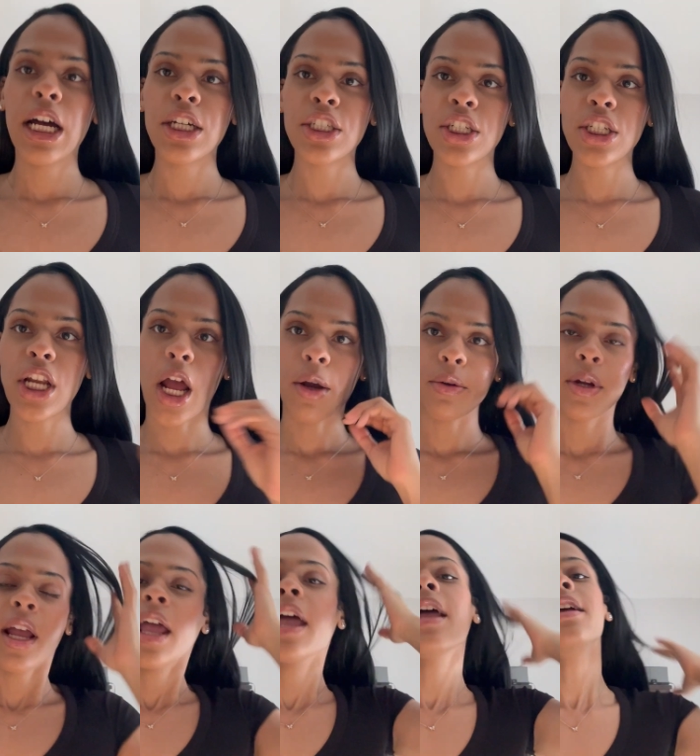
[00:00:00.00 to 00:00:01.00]
So
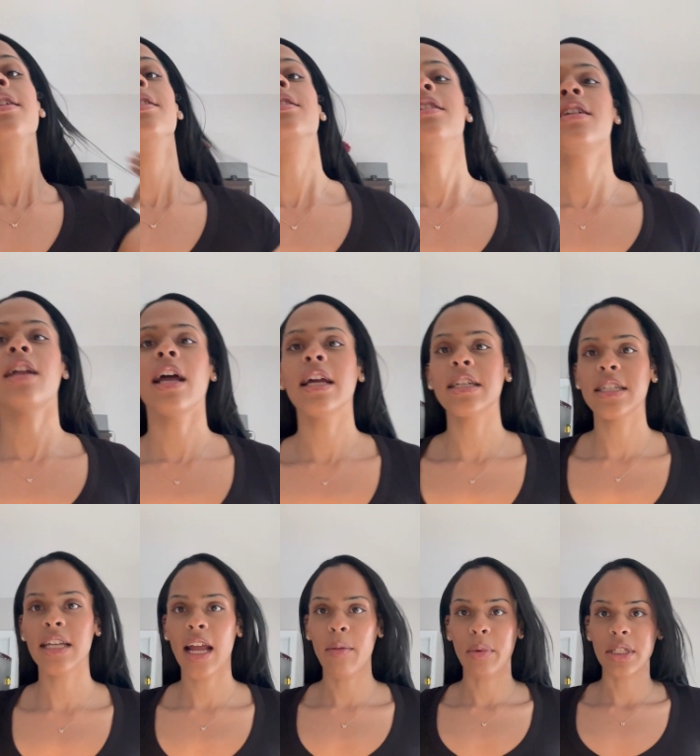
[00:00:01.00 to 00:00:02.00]
in
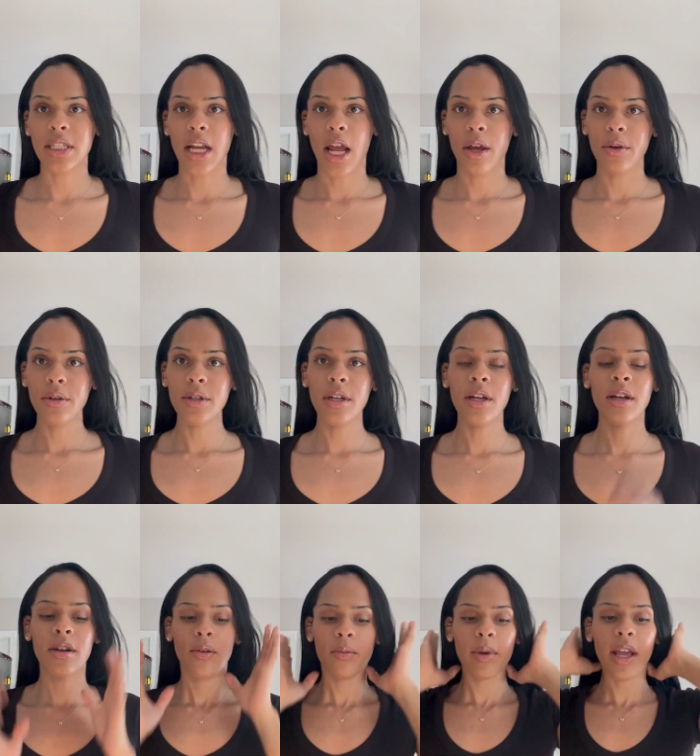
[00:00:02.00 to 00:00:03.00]
today's episode,
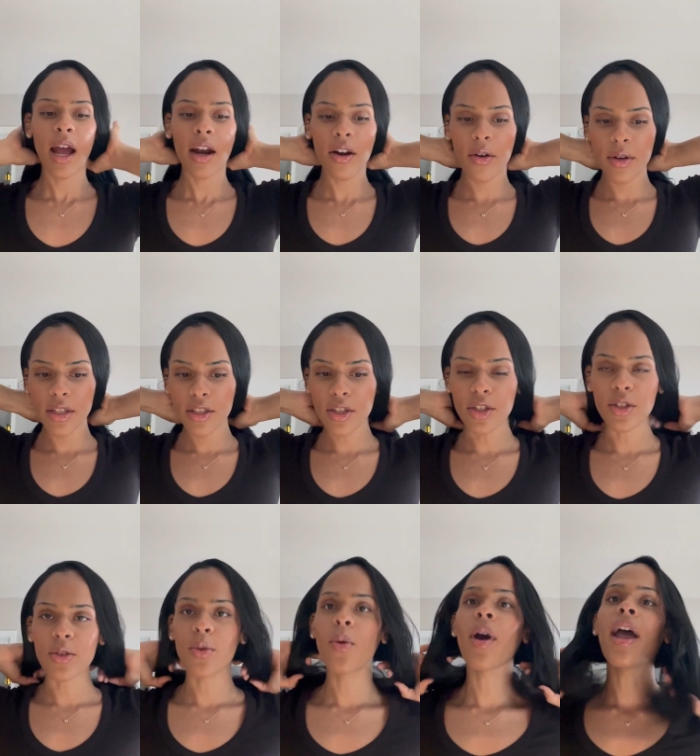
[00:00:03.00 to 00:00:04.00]
we are going to
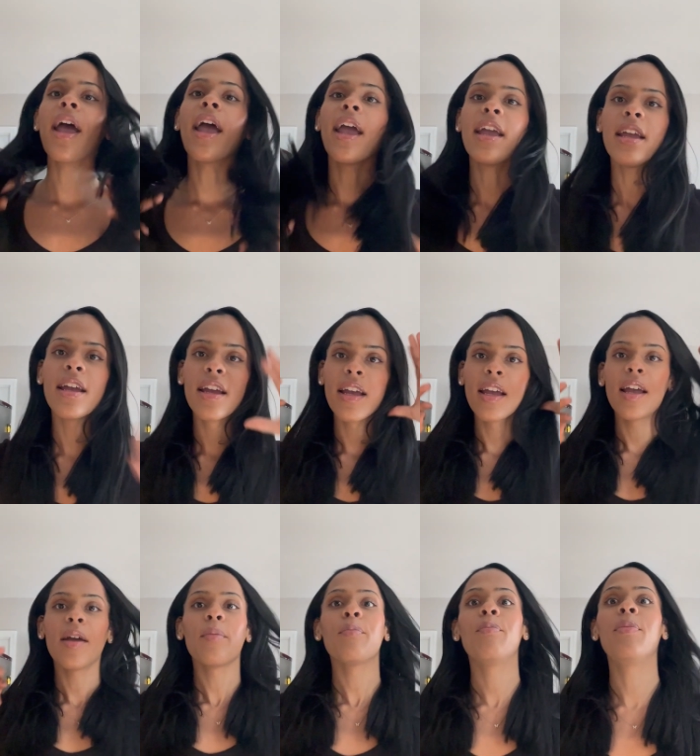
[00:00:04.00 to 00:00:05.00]
do a
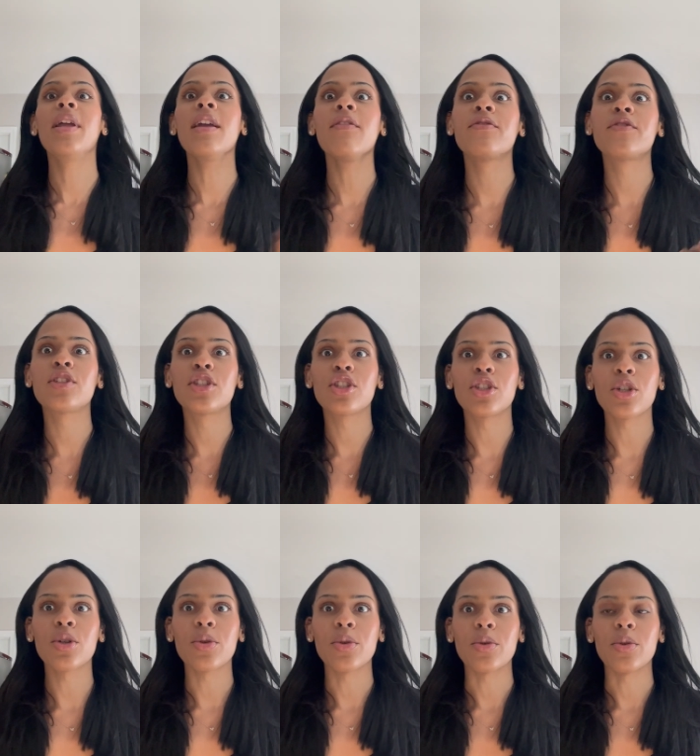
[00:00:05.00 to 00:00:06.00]
beef
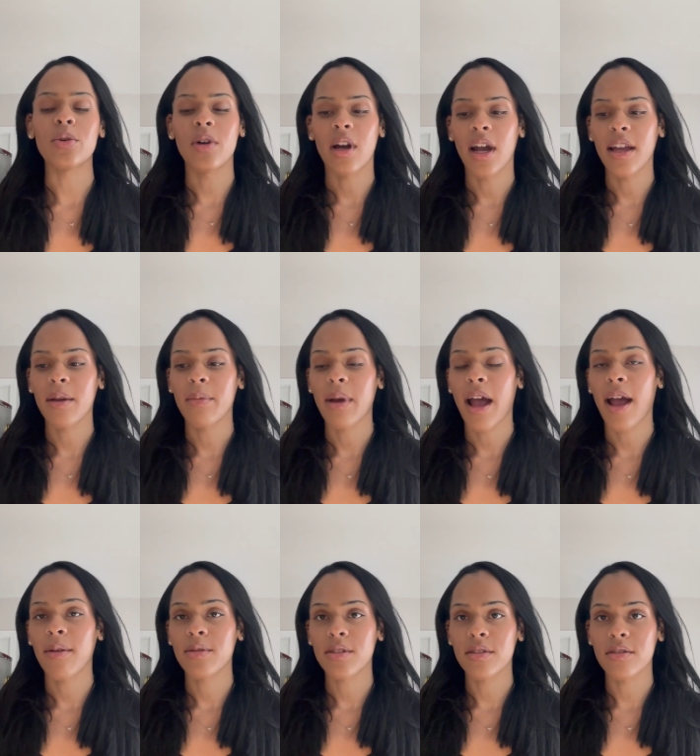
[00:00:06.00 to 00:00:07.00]
stew. I am
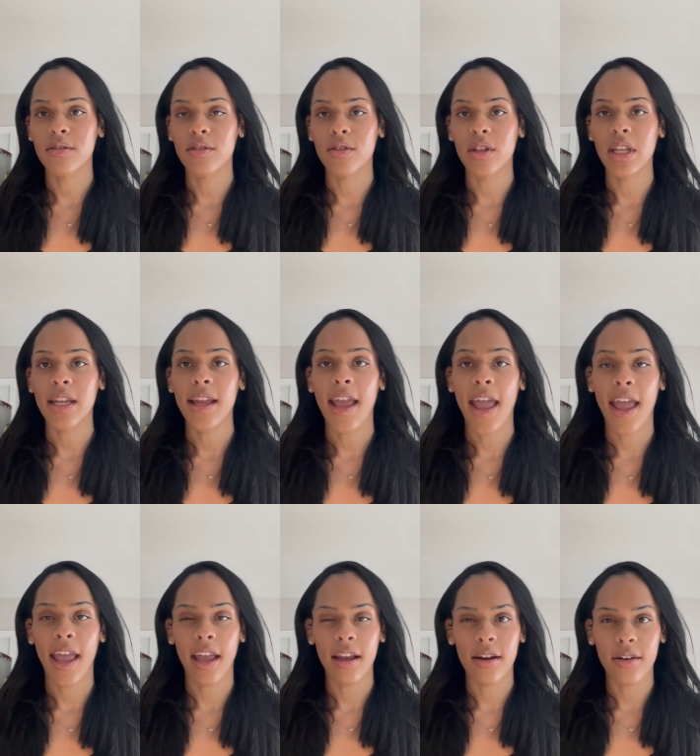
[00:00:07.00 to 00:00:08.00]
absolutely
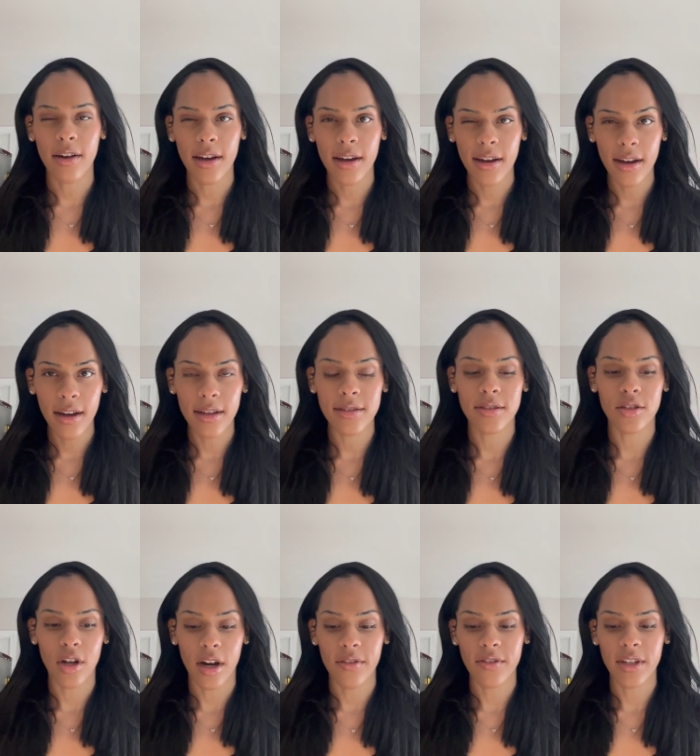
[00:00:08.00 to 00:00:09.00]
hungry,
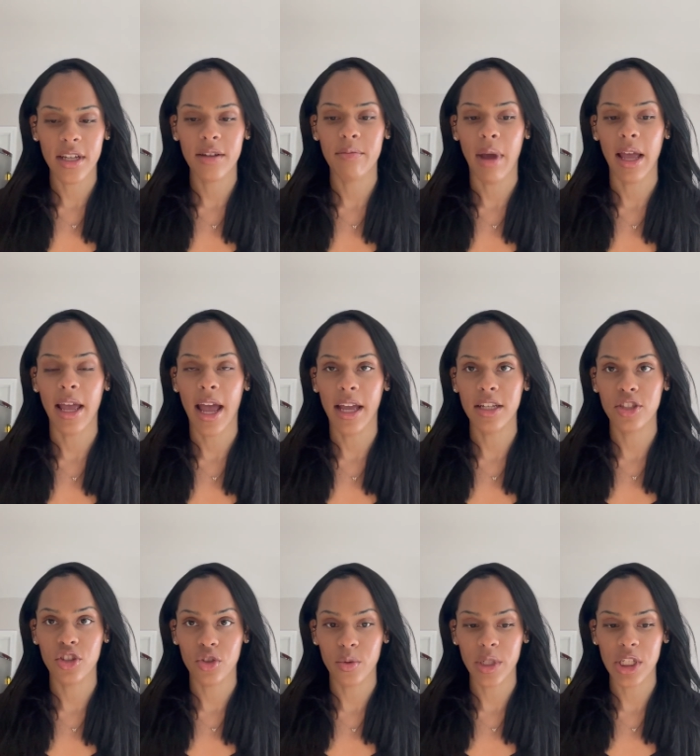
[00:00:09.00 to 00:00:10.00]
starving, my
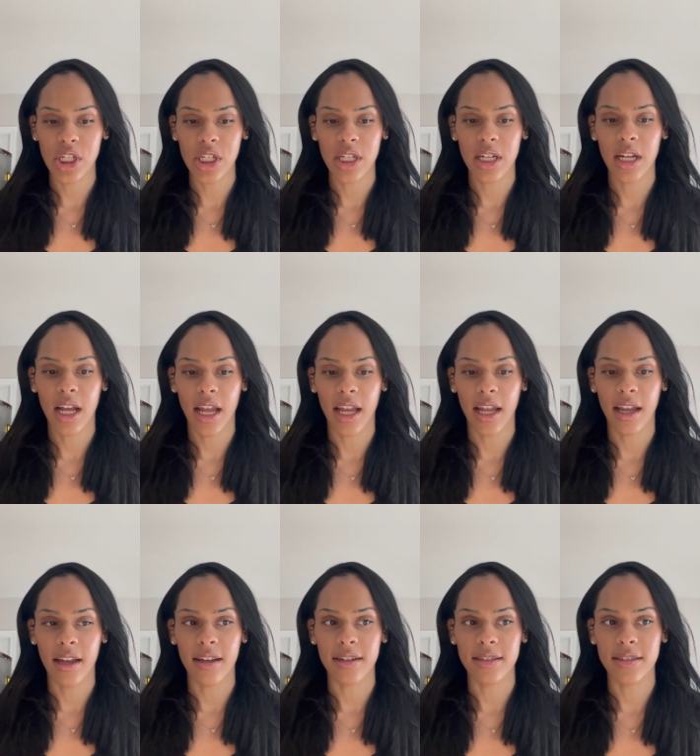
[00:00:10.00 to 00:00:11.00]
eyes twitching,
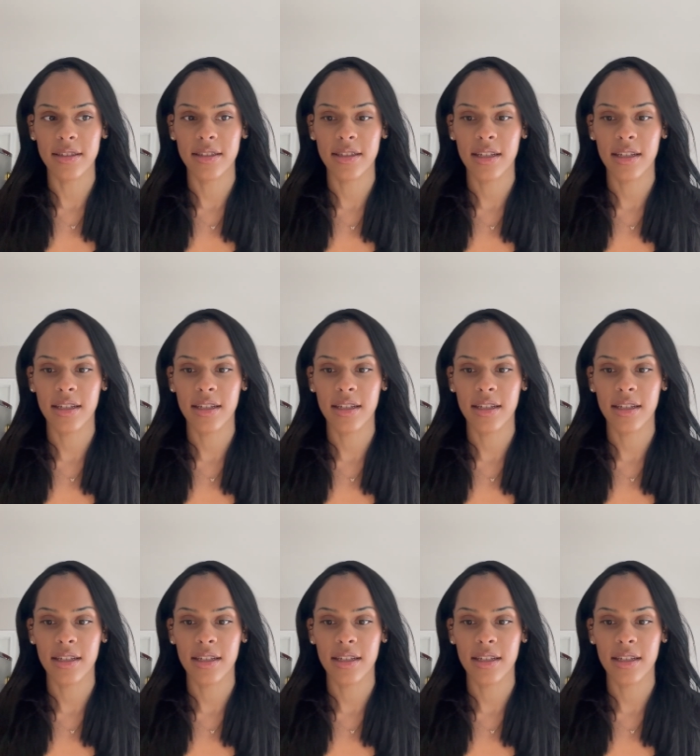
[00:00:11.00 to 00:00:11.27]
and